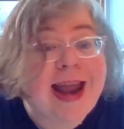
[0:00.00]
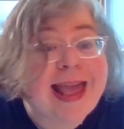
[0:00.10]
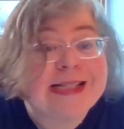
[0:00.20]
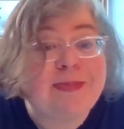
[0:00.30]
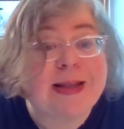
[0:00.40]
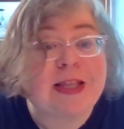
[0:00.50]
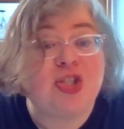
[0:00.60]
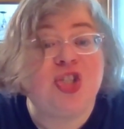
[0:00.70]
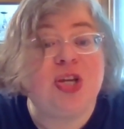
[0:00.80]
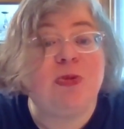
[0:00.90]
I
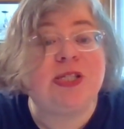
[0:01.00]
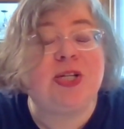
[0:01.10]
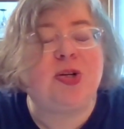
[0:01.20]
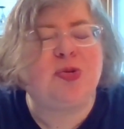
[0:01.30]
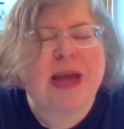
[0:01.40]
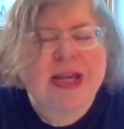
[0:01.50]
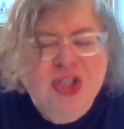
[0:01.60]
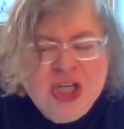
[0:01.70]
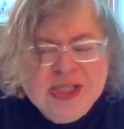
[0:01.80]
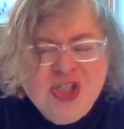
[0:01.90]
expected. She was
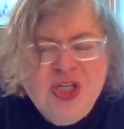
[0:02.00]
gracious.